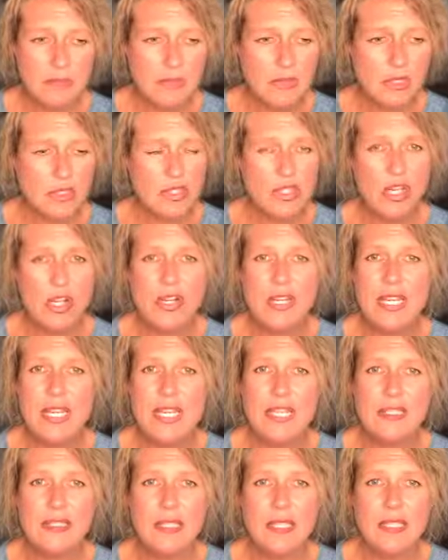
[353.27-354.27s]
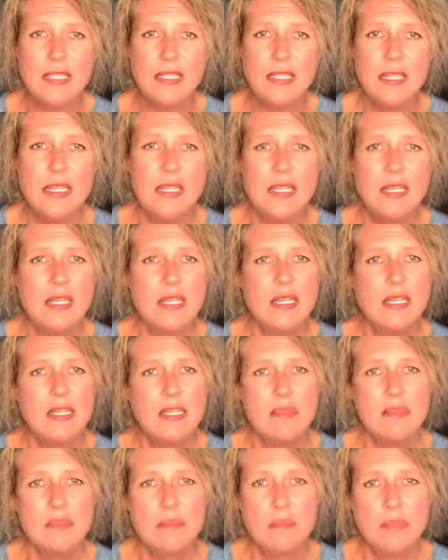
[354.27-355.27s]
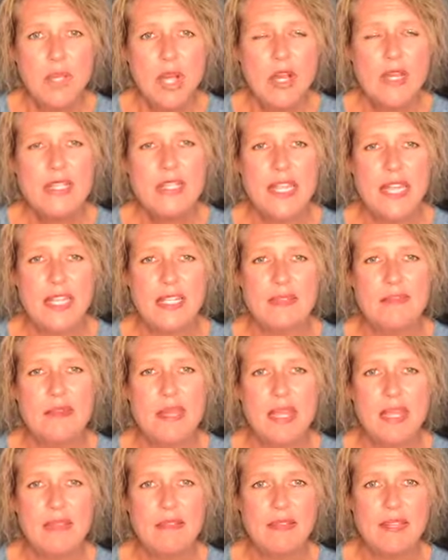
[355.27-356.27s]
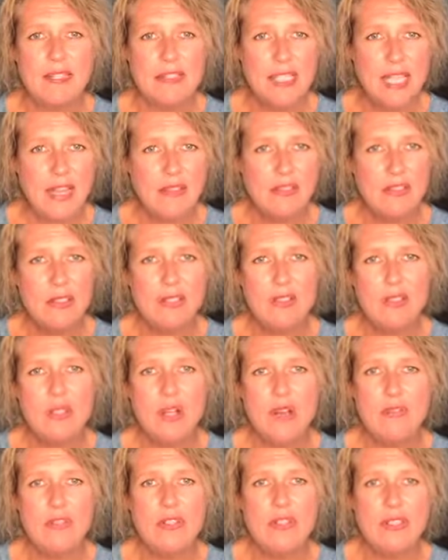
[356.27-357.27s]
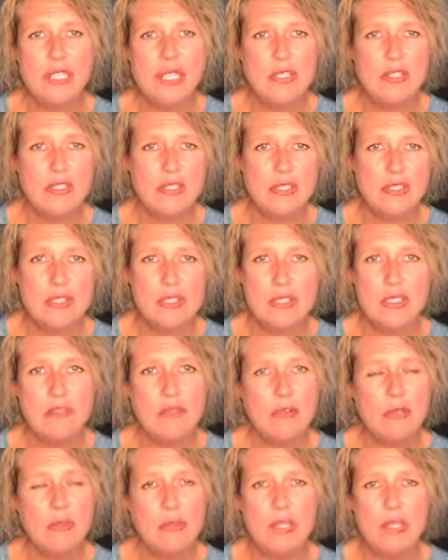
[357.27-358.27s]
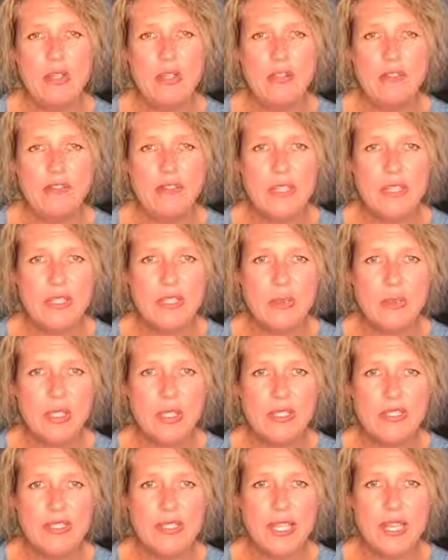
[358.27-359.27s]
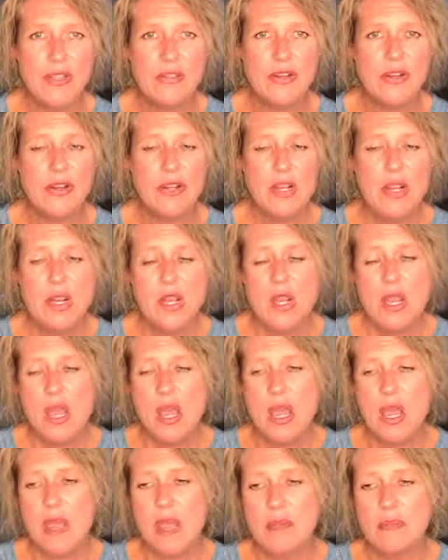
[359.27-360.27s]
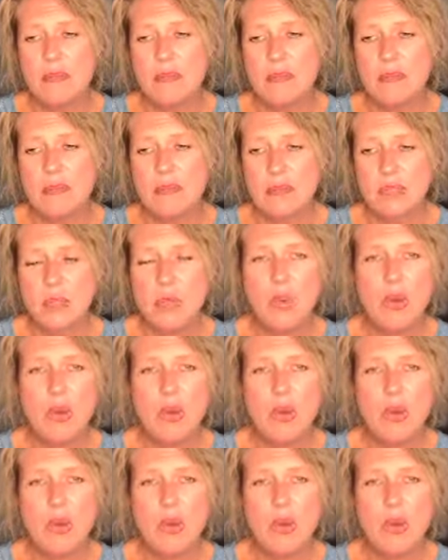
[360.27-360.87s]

start healing, contact me. Let's have a little conversation and see if we'd be a good fit to work together. The